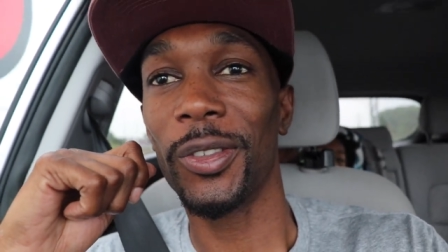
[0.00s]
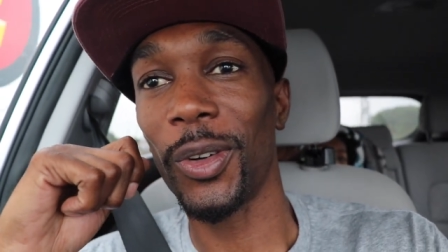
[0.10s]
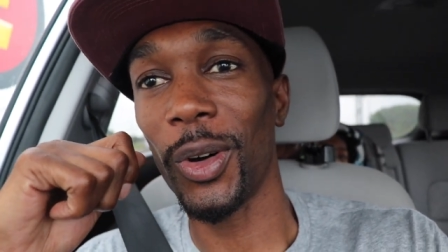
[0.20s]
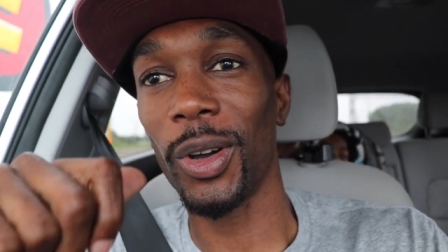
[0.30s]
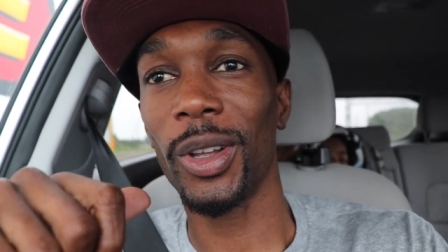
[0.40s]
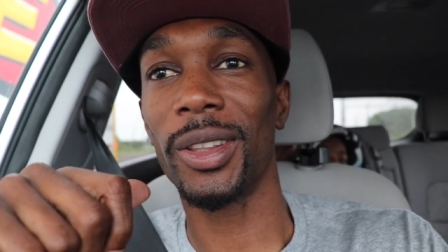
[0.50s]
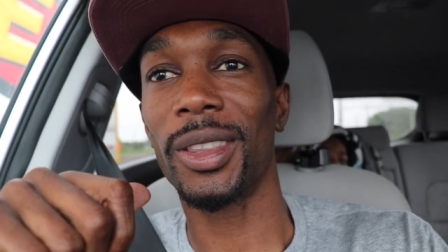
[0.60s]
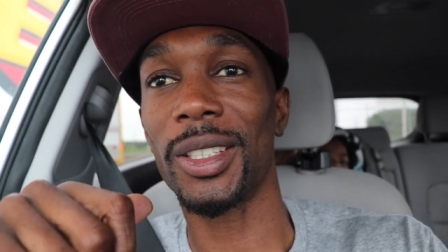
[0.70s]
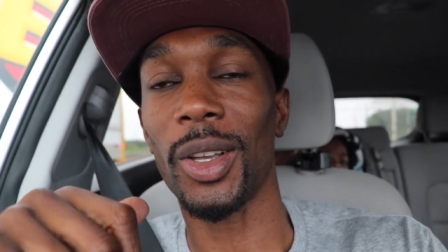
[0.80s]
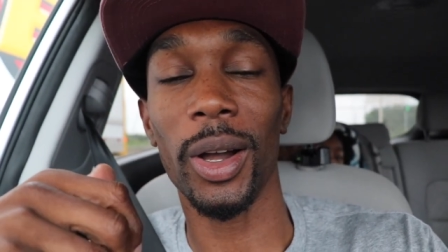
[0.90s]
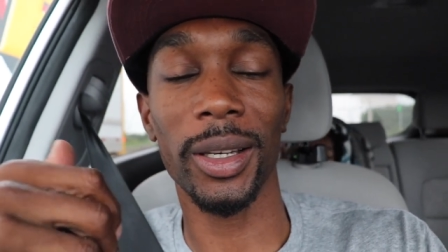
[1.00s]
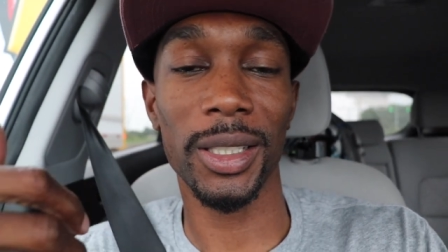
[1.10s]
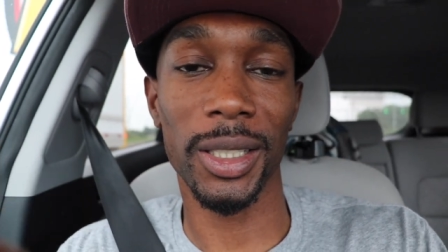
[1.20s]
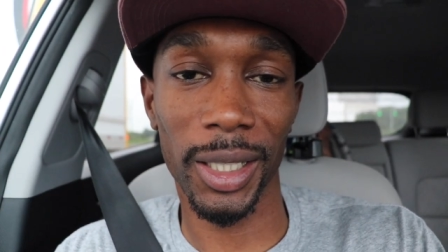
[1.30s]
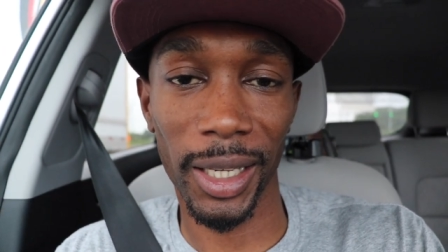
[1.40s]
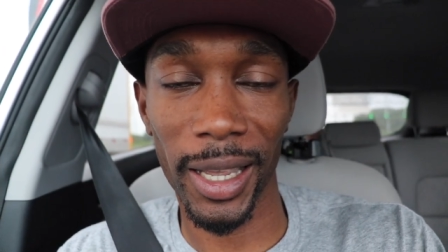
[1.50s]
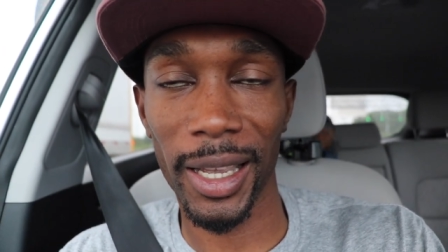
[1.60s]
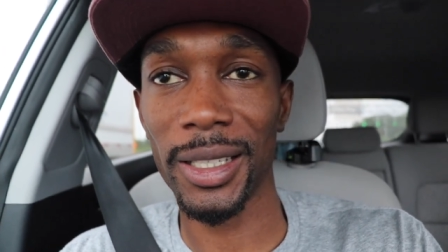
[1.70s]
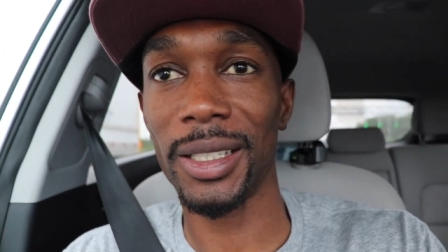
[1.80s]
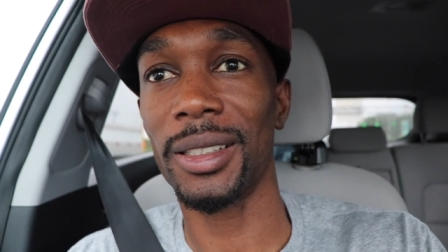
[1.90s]
for this audition
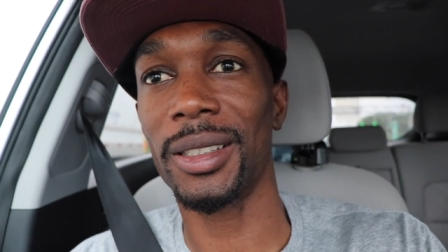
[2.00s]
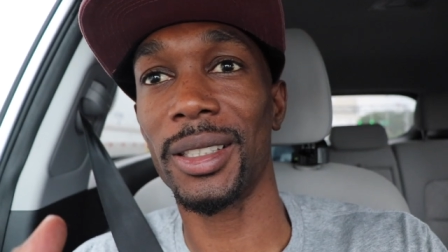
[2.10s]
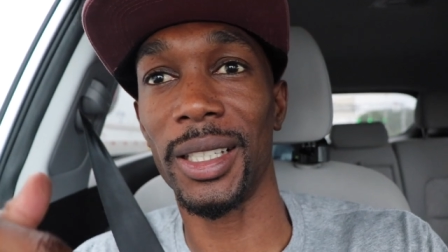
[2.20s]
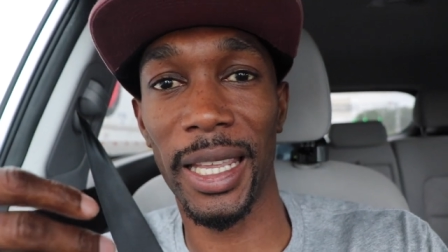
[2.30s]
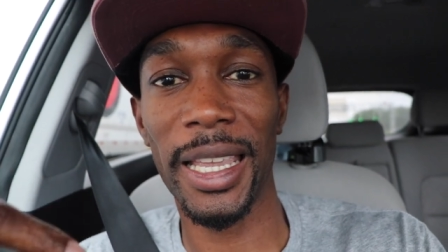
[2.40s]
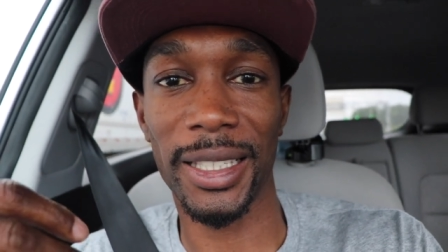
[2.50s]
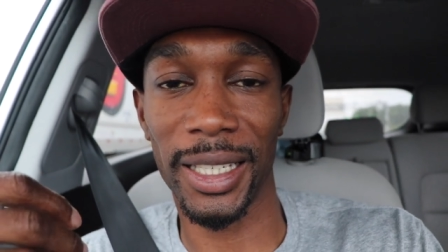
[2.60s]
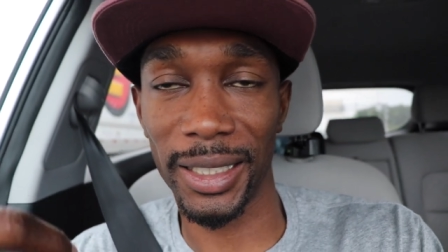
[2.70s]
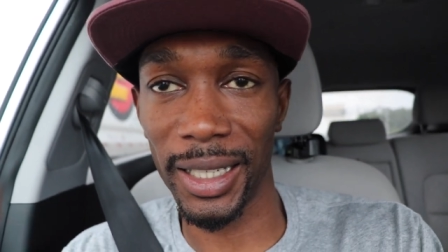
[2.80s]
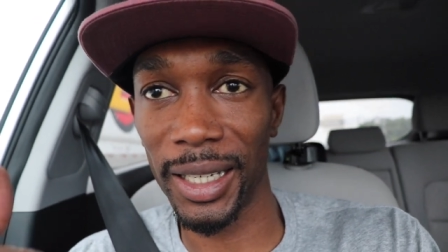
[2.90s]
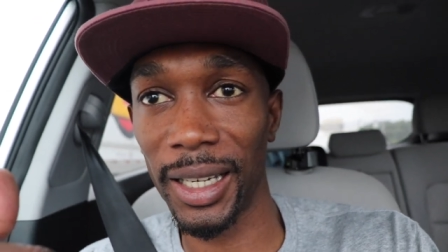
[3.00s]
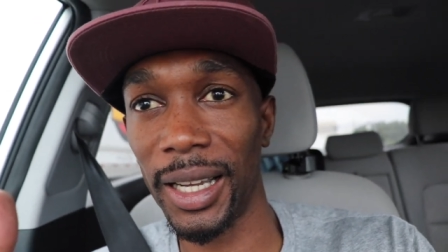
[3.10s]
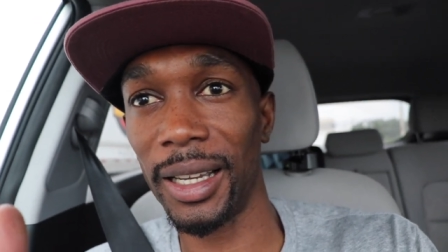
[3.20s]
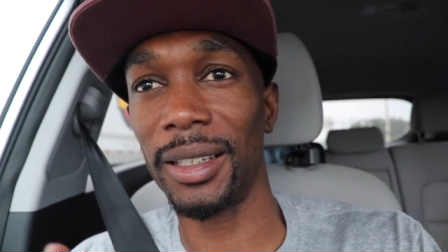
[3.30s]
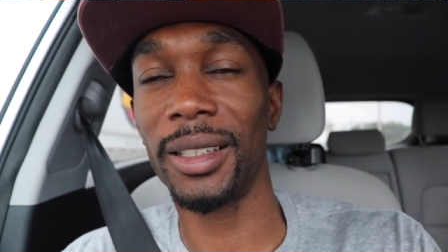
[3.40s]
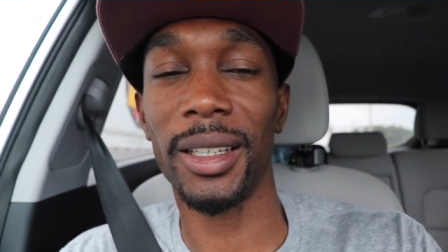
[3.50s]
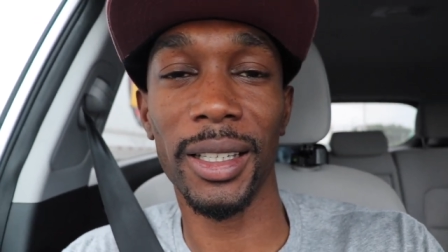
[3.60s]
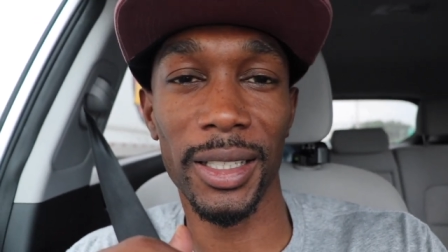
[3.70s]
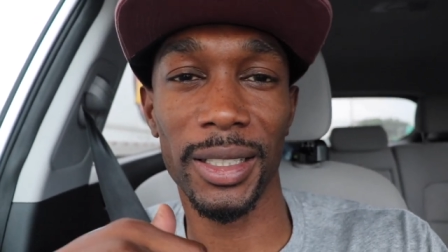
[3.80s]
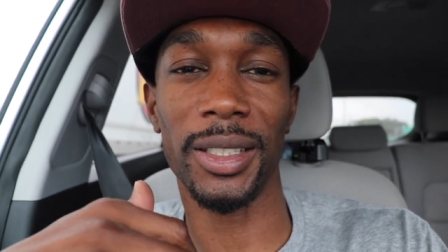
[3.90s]
class. Today is the deadline.
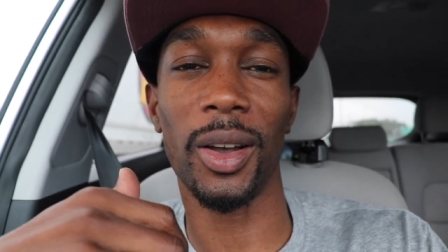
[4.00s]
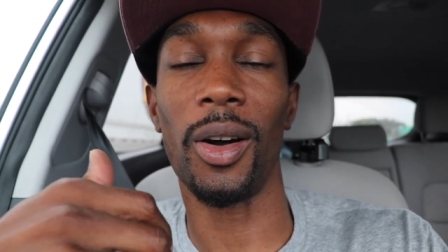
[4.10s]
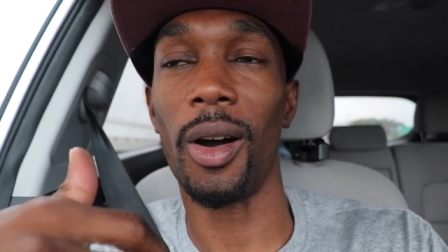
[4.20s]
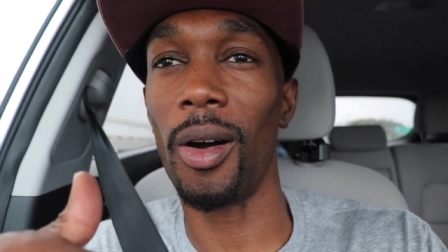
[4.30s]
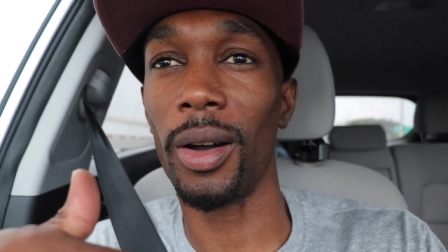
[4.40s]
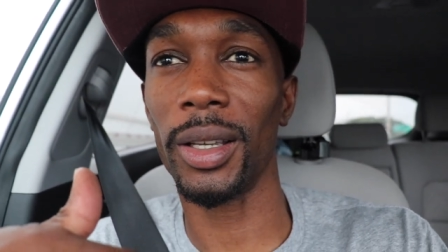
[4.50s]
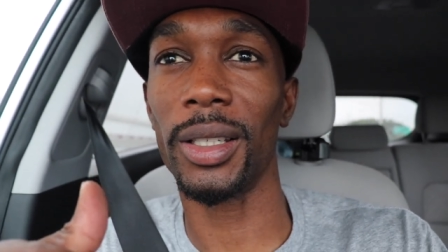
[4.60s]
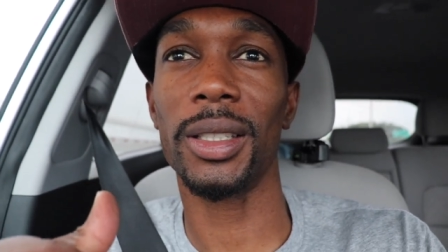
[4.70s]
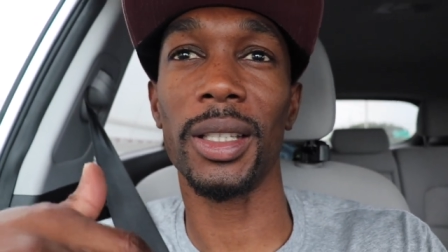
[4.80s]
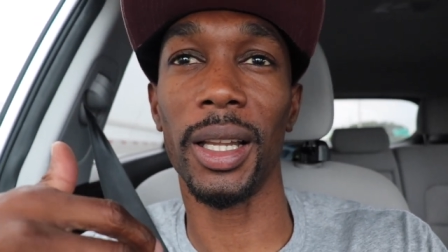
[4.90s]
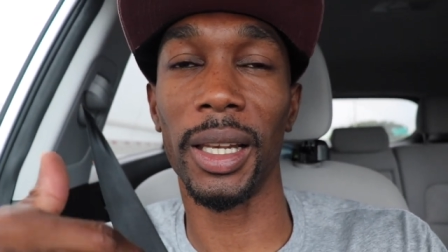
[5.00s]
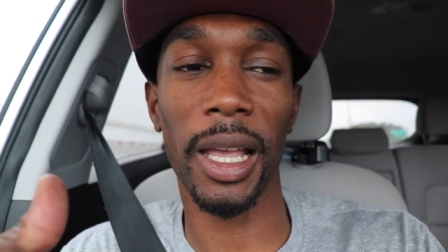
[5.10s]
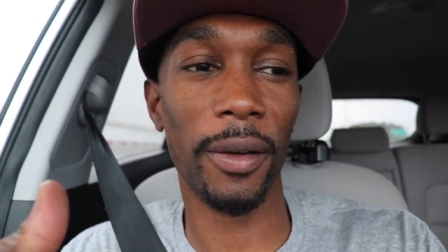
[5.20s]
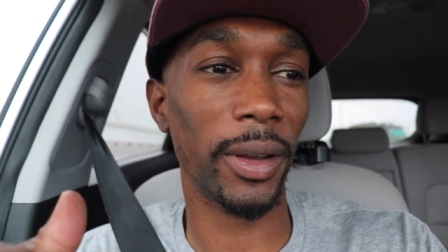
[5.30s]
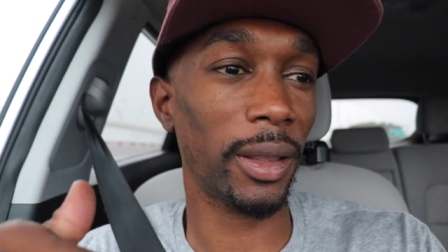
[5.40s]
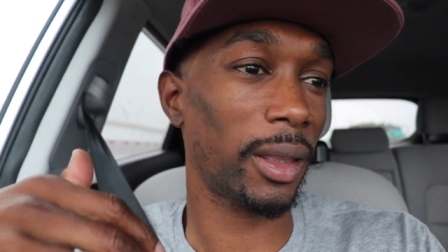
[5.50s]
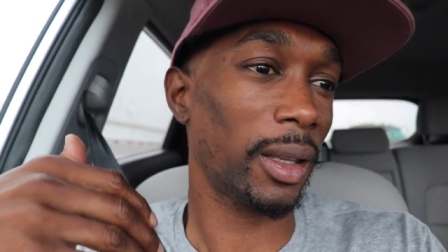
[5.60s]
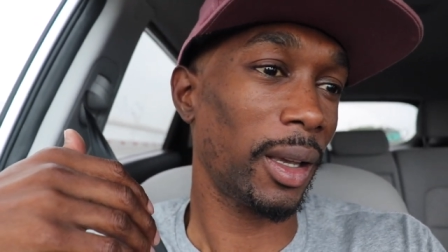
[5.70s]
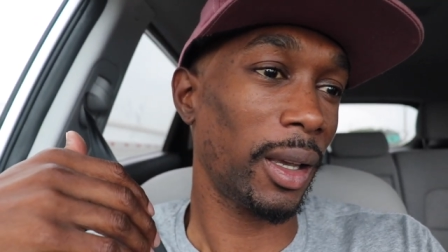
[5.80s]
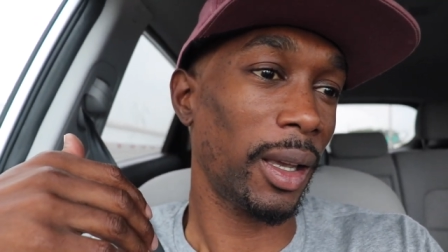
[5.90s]
It is August the 11th,
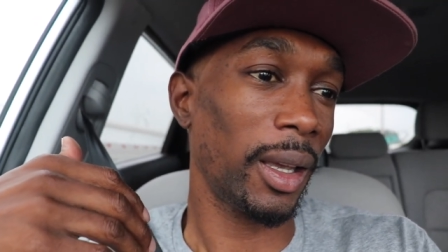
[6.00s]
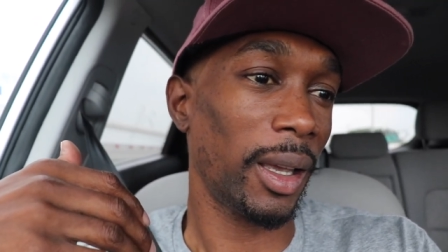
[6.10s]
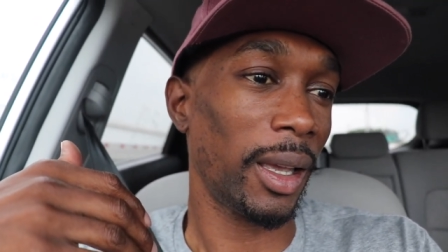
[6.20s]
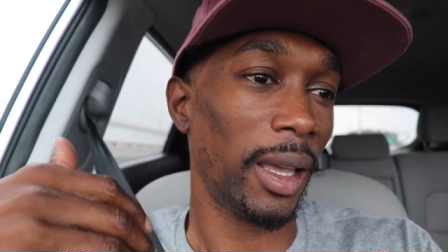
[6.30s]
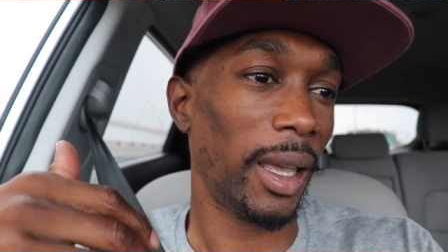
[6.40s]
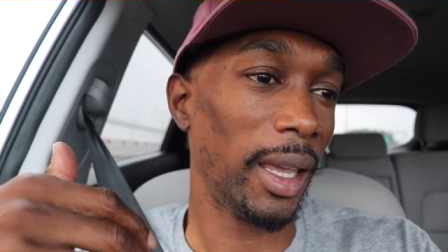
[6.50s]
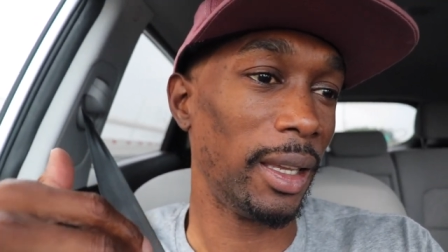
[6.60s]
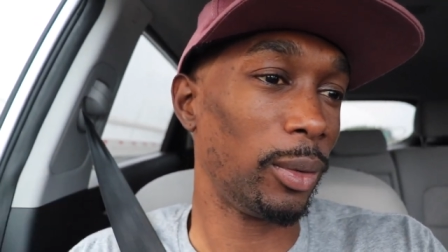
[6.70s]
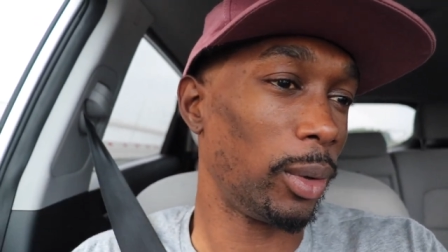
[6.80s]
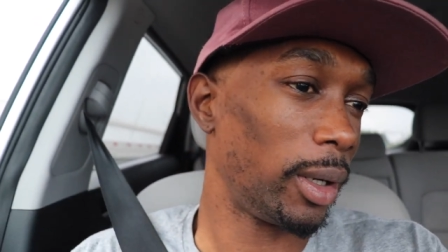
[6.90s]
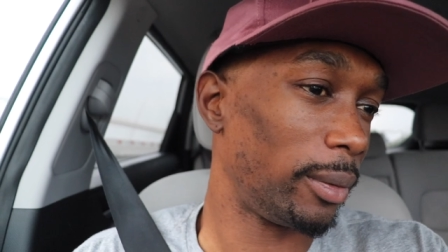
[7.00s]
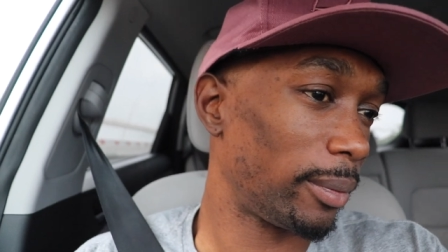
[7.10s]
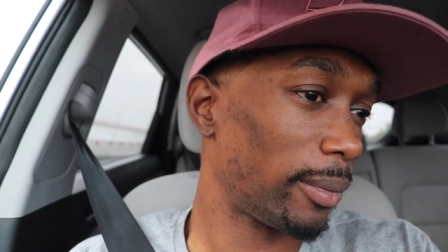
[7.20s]
8 what?